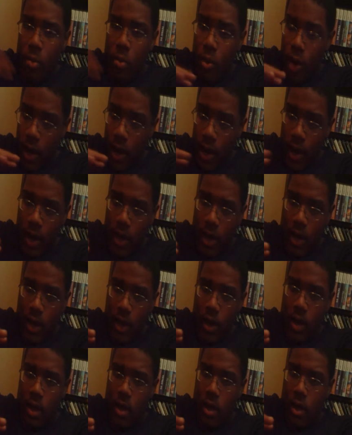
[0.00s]

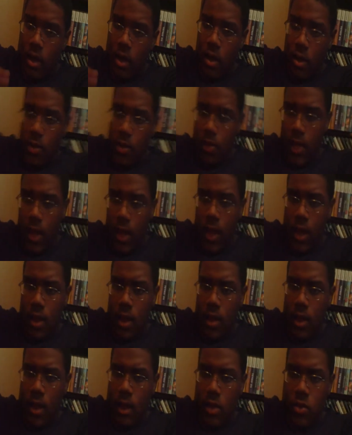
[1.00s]
praying
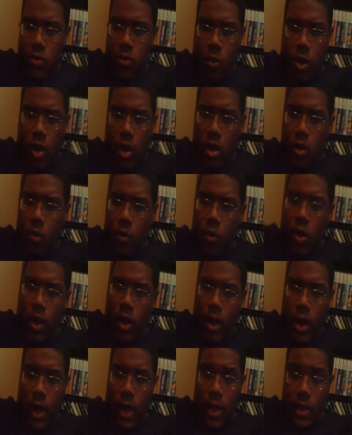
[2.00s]
that it's
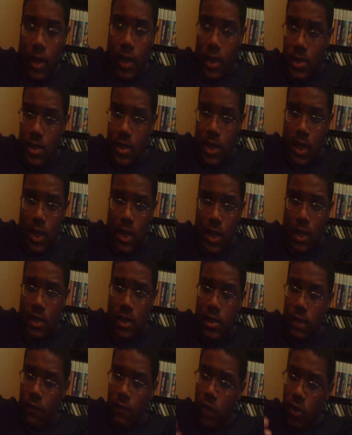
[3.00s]
1-to-1 like they say it
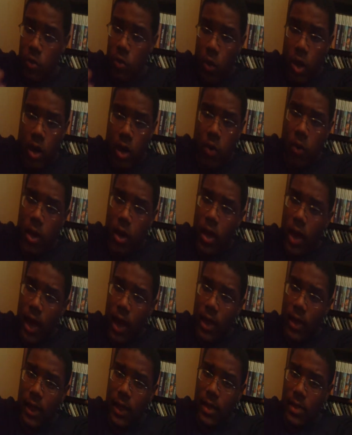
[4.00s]
is. If it's 1-to-1
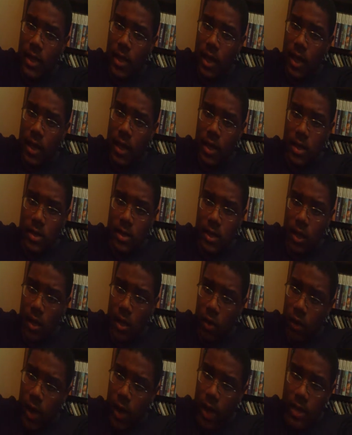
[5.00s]
like they say it is,
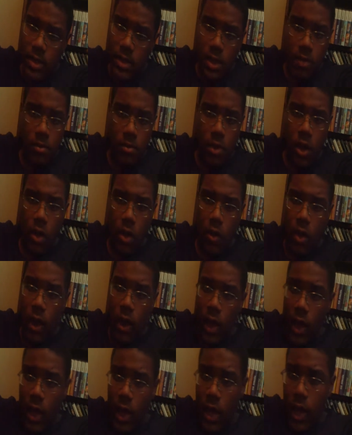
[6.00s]
then you got something
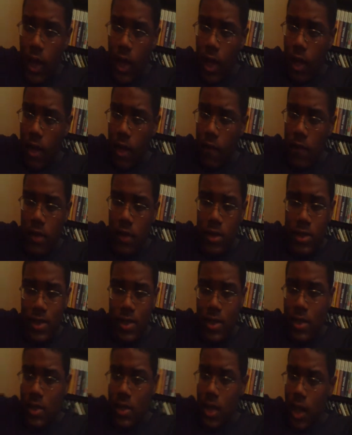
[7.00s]
going. If it's
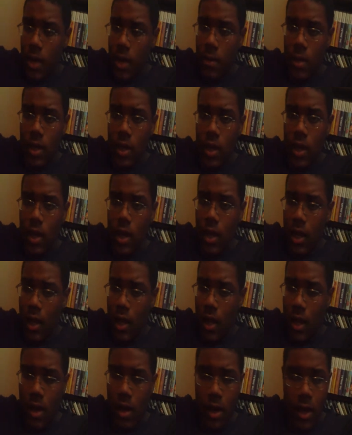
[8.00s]
just gimmicky
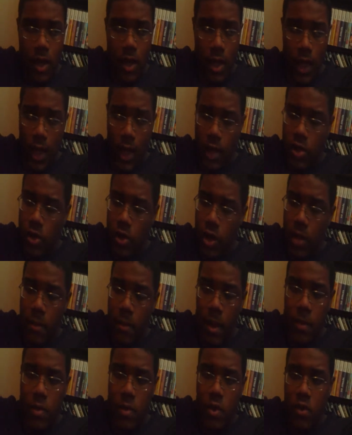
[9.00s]
and it can't
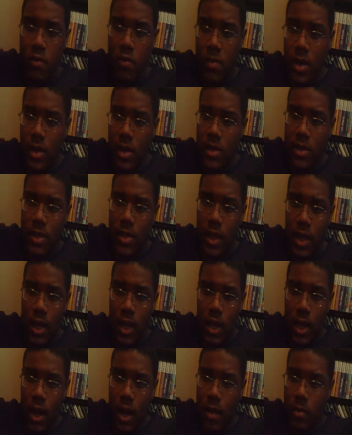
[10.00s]
track my movements,
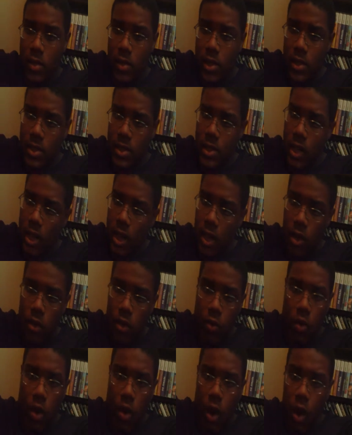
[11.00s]
then I'm going to just say
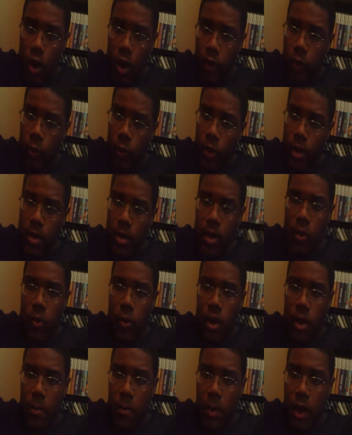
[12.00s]
you are a wee
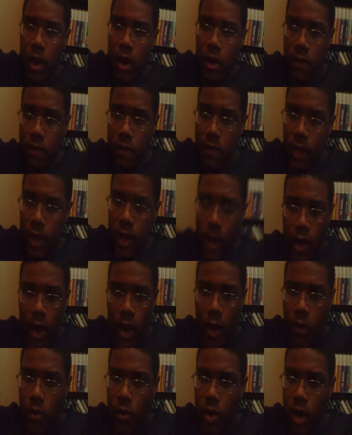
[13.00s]
ripoff,
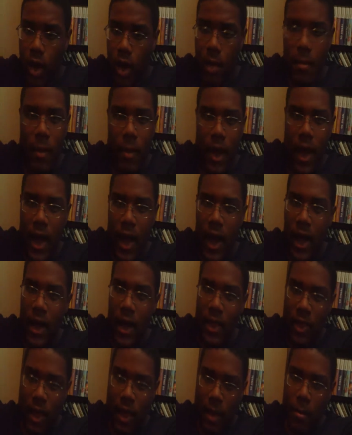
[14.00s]
and I will not
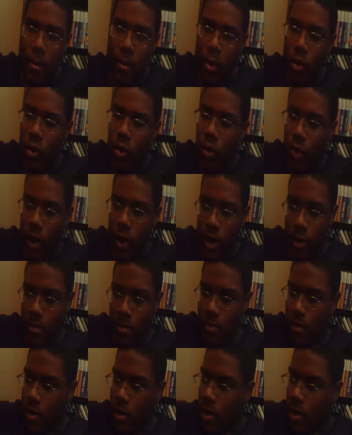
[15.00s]
buy that bullcrap.